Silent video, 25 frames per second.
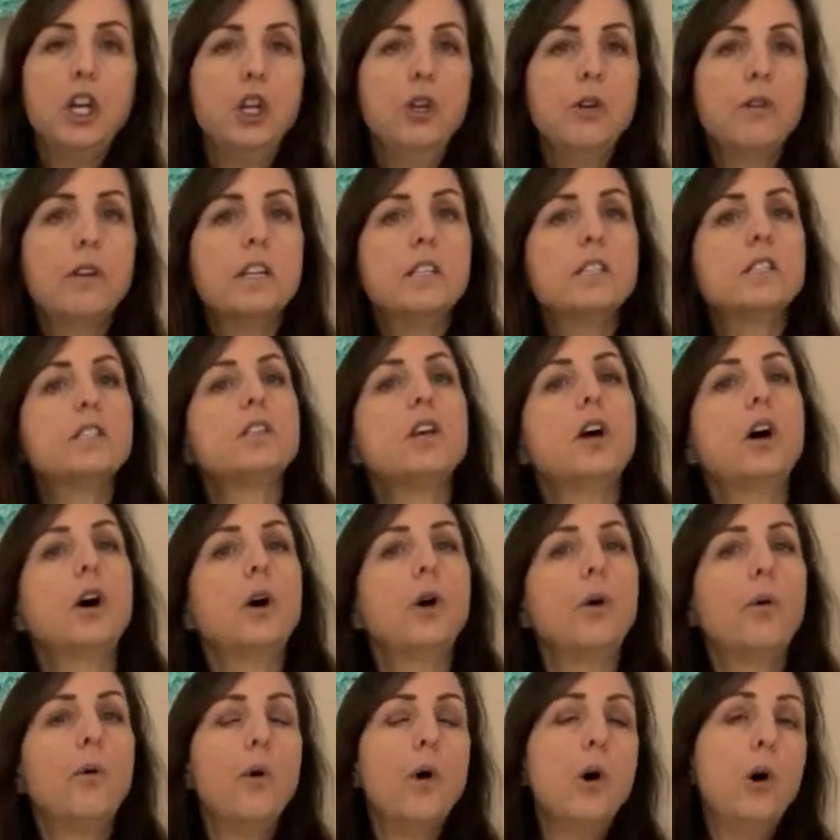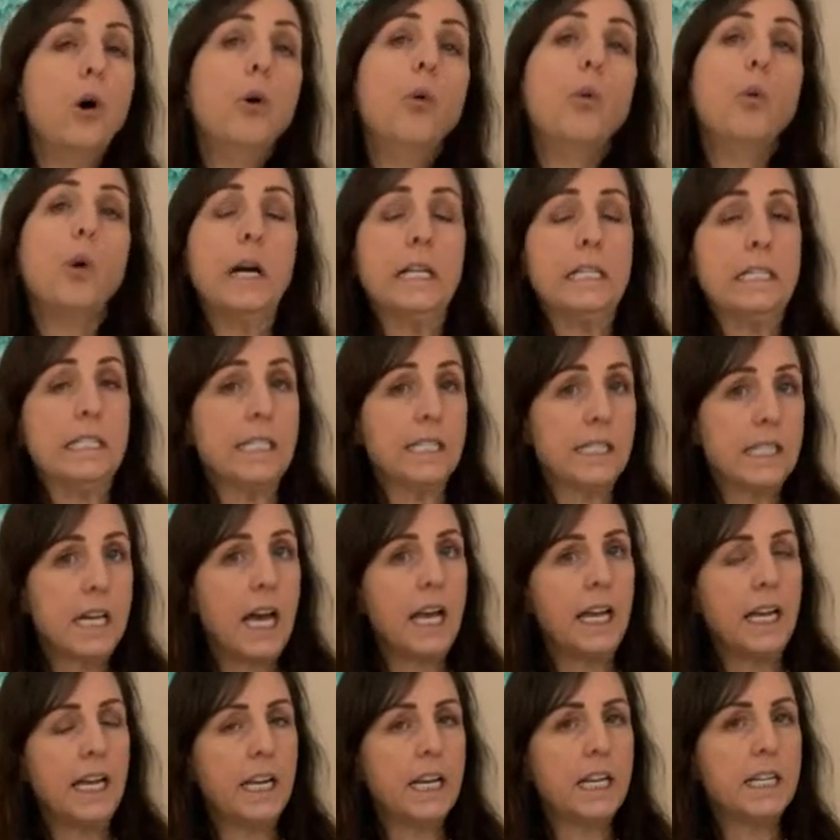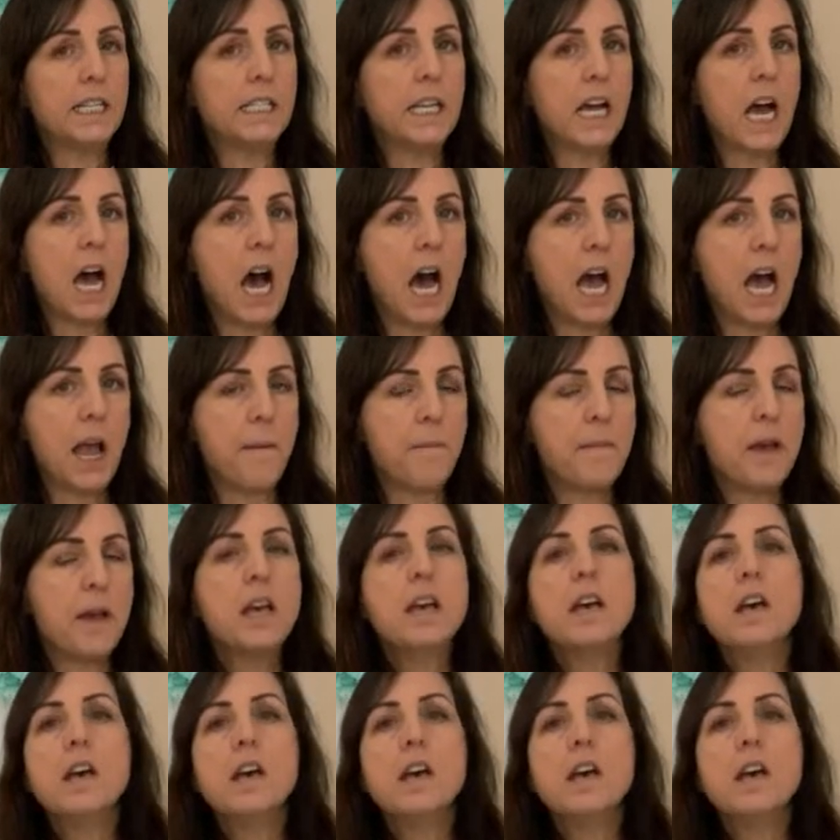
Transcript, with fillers: you can sew one design at a time.